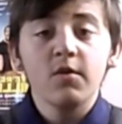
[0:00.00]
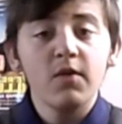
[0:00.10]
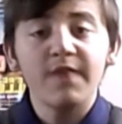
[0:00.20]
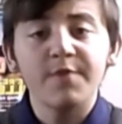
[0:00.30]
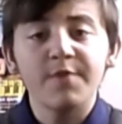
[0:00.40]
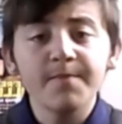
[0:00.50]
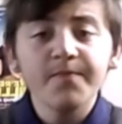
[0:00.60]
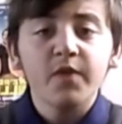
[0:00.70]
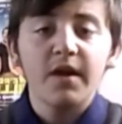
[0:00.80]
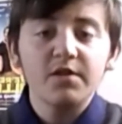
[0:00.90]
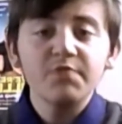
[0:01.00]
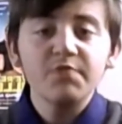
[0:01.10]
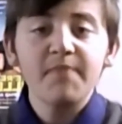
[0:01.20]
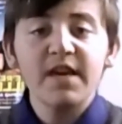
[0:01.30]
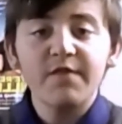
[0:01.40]
Whatever. It just
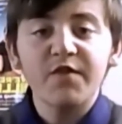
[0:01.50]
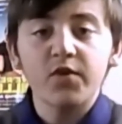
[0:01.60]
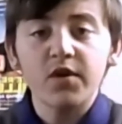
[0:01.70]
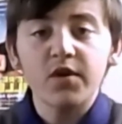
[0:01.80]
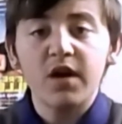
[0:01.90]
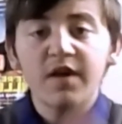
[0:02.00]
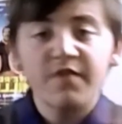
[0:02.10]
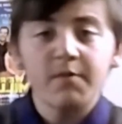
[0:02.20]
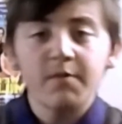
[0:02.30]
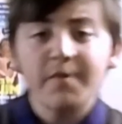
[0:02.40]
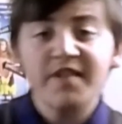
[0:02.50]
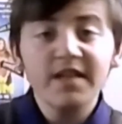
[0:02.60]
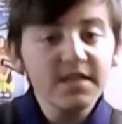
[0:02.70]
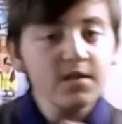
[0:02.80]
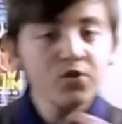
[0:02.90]
make you feel good after the movie.
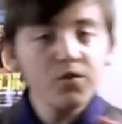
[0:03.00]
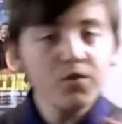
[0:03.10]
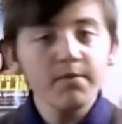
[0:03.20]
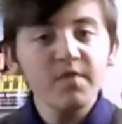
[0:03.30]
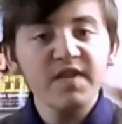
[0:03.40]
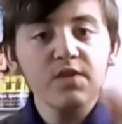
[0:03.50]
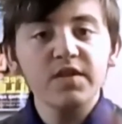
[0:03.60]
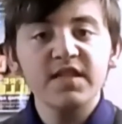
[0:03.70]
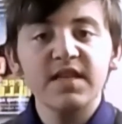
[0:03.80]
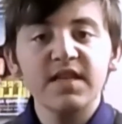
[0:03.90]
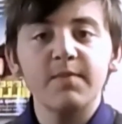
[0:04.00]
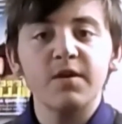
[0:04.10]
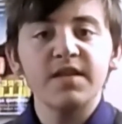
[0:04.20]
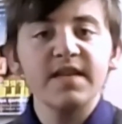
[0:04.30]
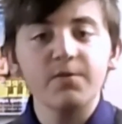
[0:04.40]
This is the sort of movie you should see
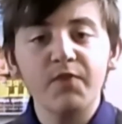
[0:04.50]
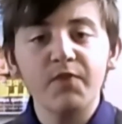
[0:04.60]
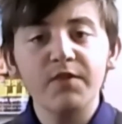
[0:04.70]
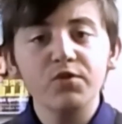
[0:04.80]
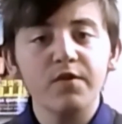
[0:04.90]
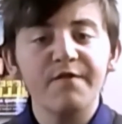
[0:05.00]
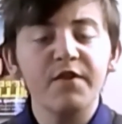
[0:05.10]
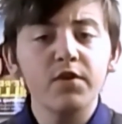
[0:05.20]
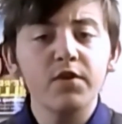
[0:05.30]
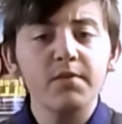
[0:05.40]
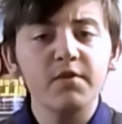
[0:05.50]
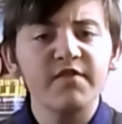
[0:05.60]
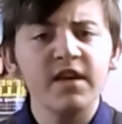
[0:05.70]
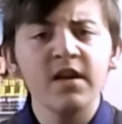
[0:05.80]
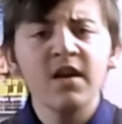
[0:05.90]
because it is a real sort of feel good
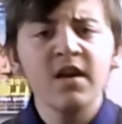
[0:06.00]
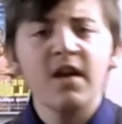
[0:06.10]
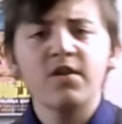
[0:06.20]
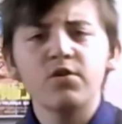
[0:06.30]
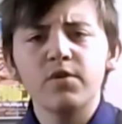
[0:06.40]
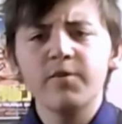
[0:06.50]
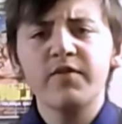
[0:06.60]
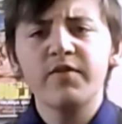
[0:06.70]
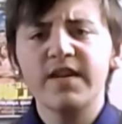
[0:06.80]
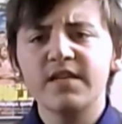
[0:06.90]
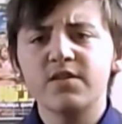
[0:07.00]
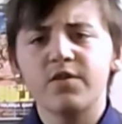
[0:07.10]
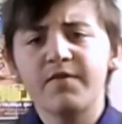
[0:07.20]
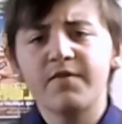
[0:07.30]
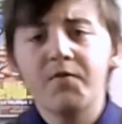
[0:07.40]
movie, and Domhnal Gleeson
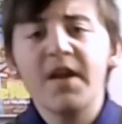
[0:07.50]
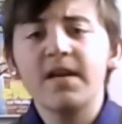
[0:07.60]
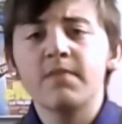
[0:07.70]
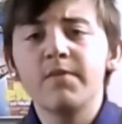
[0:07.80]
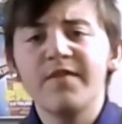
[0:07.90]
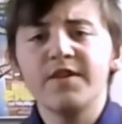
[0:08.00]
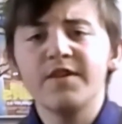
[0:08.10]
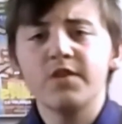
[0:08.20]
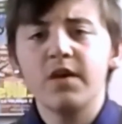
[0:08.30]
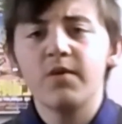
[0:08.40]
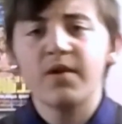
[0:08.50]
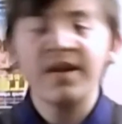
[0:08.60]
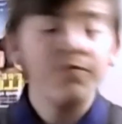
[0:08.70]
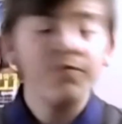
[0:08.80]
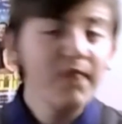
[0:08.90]
sort of narrating the movie as you go along,
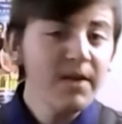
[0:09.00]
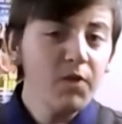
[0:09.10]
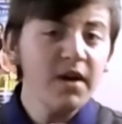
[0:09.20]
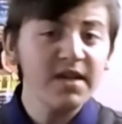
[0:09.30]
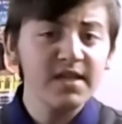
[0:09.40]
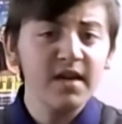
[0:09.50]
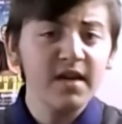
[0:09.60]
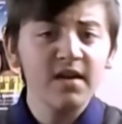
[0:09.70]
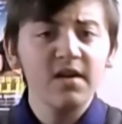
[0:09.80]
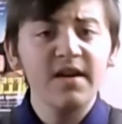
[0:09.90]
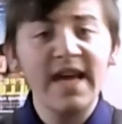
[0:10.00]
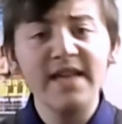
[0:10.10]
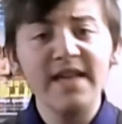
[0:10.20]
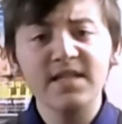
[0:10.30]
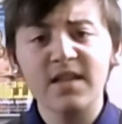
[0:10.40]
and it really works. And
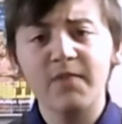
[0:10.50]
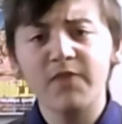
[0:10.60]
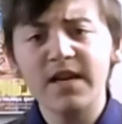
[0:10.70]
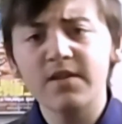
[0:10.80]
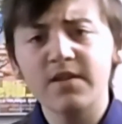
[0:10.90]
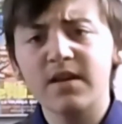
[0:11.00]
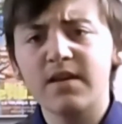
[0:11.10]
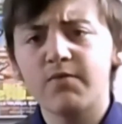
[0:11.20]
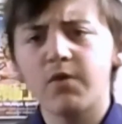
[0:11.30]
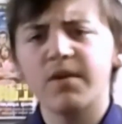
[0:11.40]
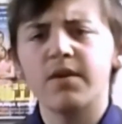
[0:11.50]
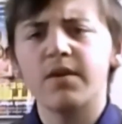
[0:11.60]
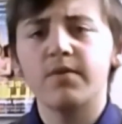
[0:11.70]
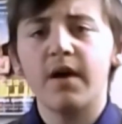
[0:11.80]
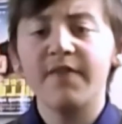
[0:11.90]
he is like really good in the lead role.
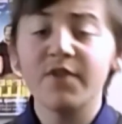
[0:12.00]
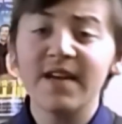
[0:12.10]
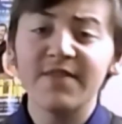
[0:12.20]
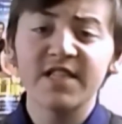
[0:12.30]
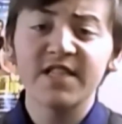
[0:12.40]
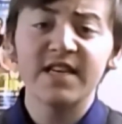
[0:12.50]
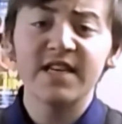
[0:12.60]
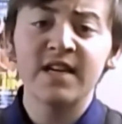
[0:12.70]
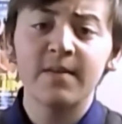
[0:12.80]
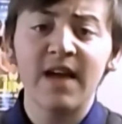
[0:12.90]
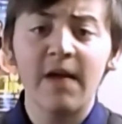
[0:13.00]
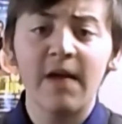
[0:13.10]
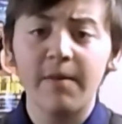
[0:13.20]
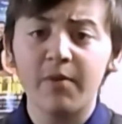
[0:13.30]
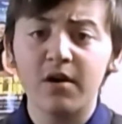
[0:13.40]
I've only ever seen him in
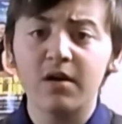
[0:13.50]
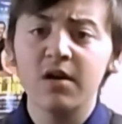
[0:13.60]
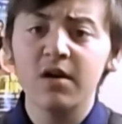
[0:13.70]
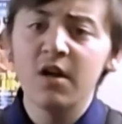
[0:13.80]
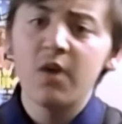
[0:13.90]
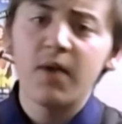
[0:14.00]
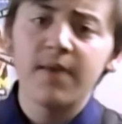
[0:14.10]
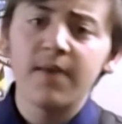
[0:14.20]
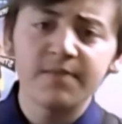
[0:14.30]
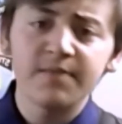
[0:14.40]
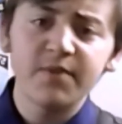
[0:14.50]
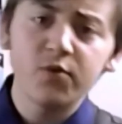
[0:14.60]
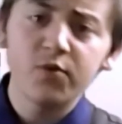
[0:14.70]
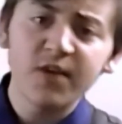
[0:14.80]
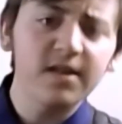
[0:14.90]
Harry Potter, where he plays Bill
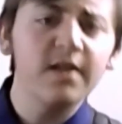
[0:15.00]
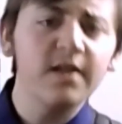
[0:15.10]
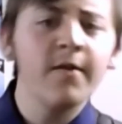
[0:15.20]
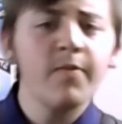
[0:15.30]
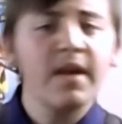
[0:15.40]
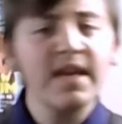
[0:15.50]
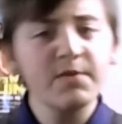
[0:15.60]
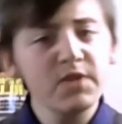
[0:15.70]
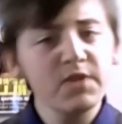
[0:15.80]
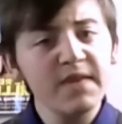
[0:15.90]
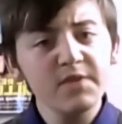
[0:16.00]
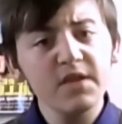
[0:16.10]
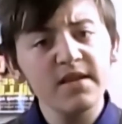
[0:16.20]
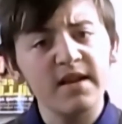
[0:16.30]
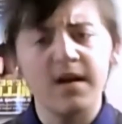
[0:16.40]
Weasley, and he was
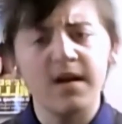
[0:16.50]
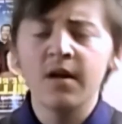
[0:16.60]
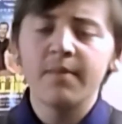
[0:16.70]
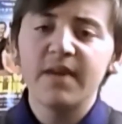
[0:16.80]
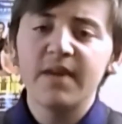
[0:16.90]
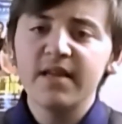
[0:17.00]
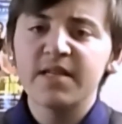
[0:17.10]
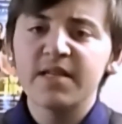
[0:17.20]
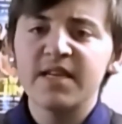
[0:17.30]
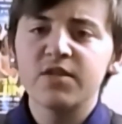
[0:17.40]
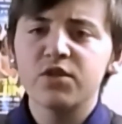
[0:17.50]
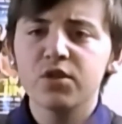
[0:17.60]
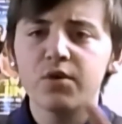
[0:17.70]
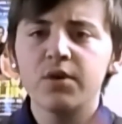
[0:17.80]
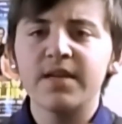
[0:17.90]
good in that. But in this, he's just
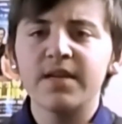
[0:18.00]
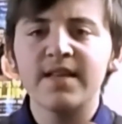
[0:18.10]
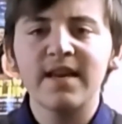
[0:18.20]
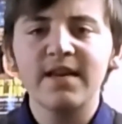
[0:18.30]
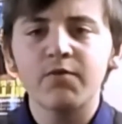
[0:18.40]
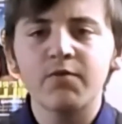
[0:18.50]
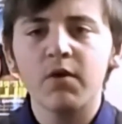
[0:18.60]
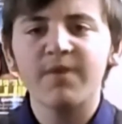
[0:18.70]
so good in the lead role.